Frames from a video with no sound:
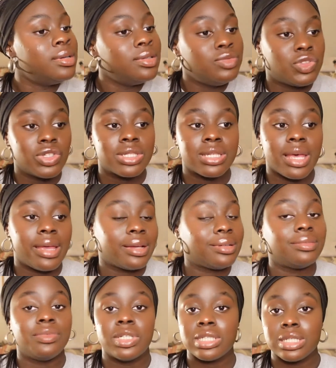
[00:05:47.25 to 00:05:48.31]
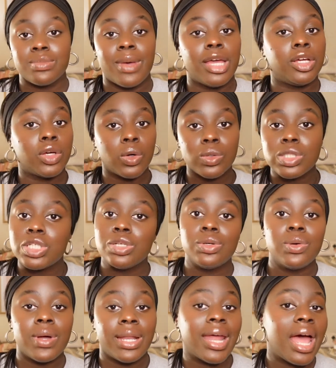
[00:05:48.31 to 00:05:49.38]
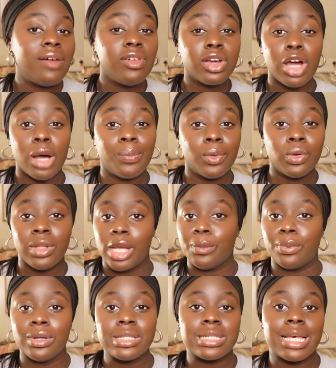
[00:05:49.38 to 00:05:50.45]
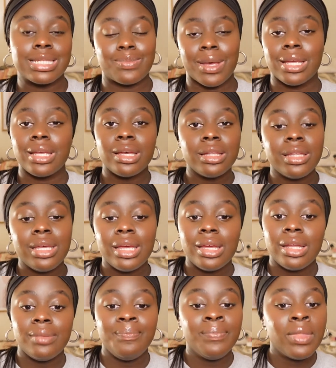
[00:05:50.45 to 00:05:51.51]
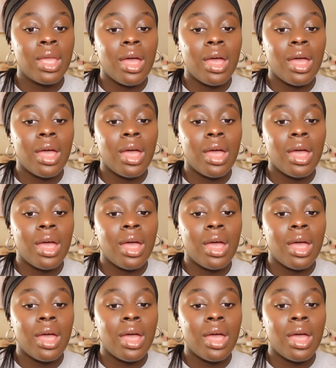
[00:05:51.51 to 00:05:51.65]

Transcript: just like this is my go-to and I have a couple like Princess by Kilian